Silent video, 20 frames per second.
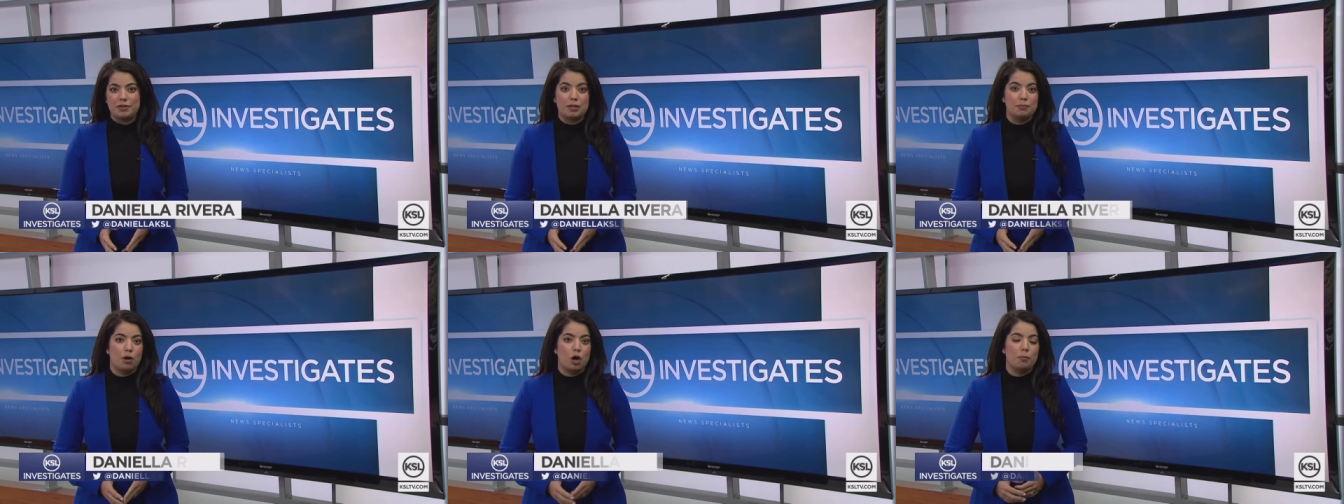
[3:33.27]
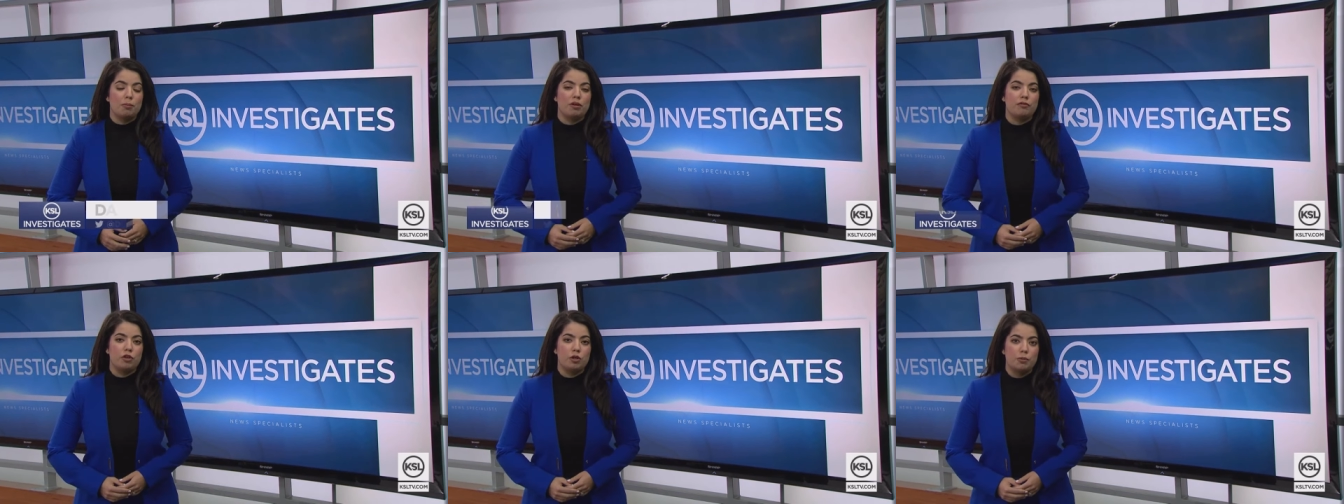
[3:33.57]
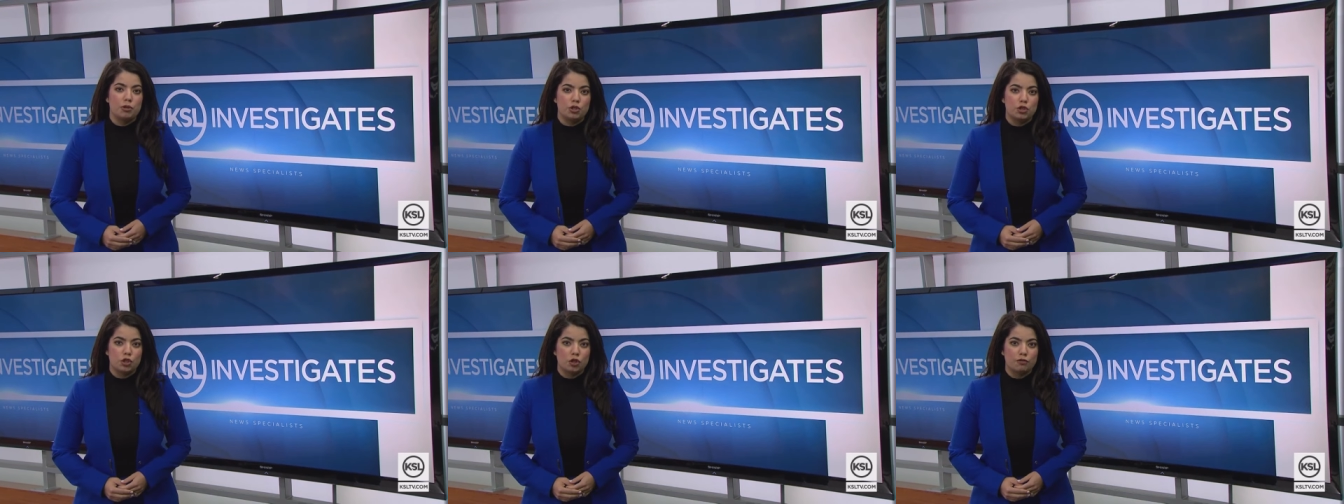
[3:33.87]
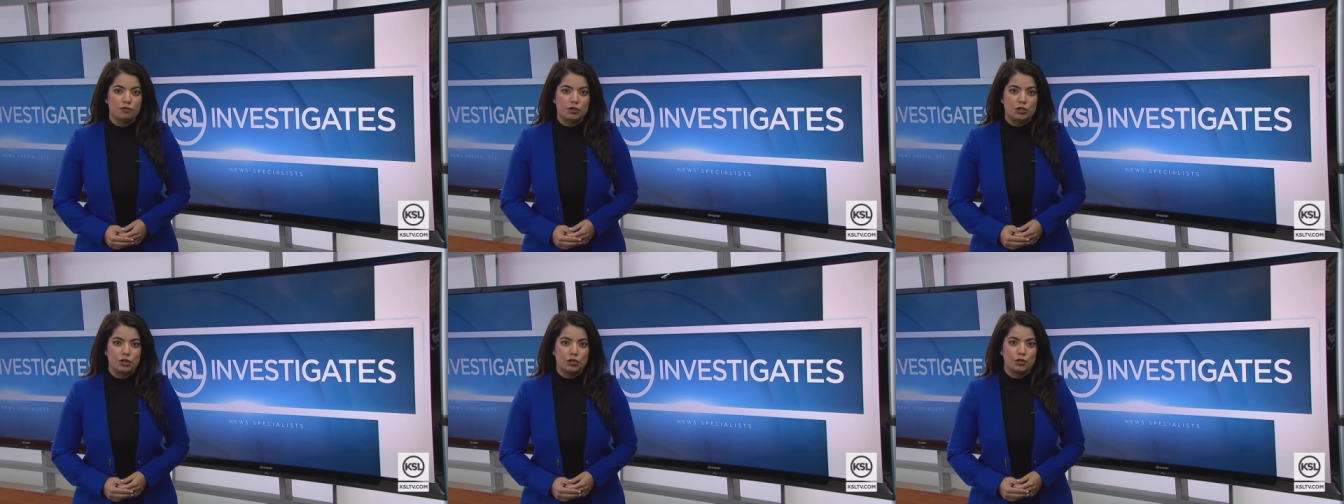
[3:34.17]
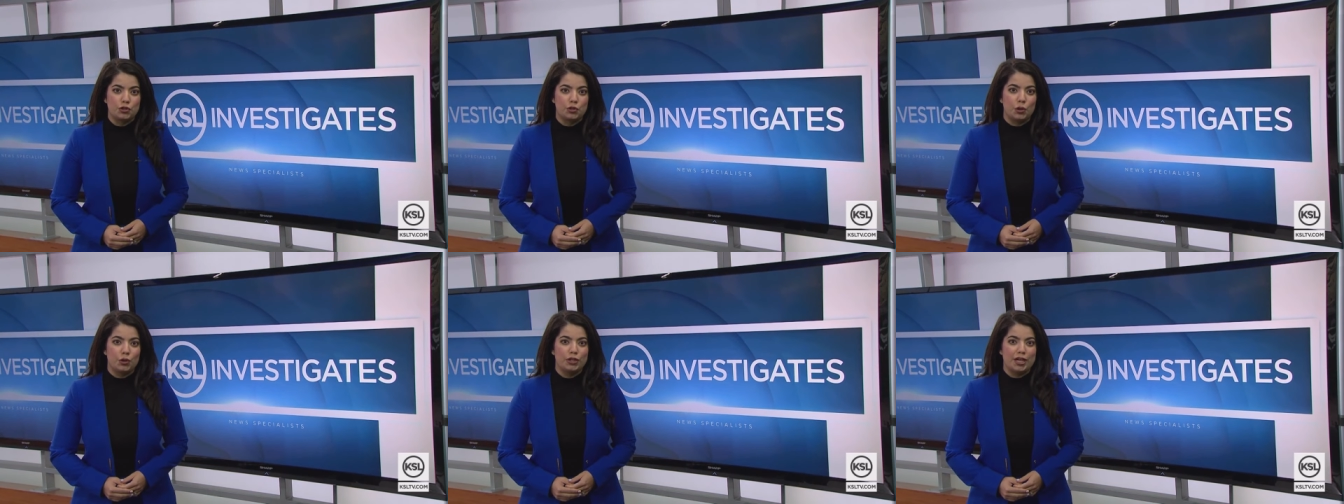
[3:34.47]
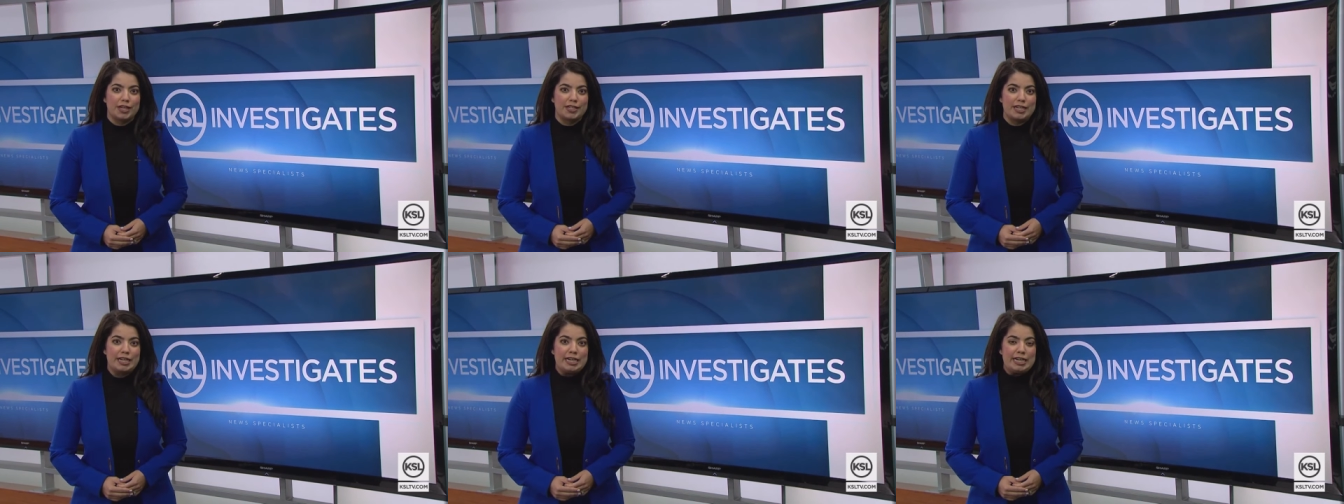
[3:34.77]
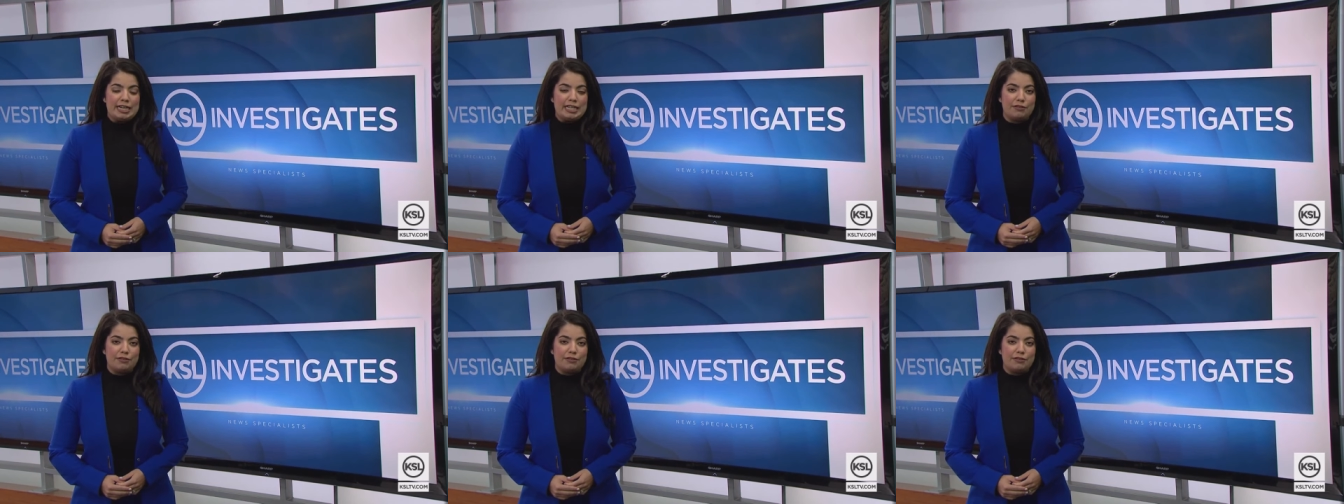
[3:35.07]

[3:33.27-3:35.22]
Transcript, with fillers: The Department of Human Services told us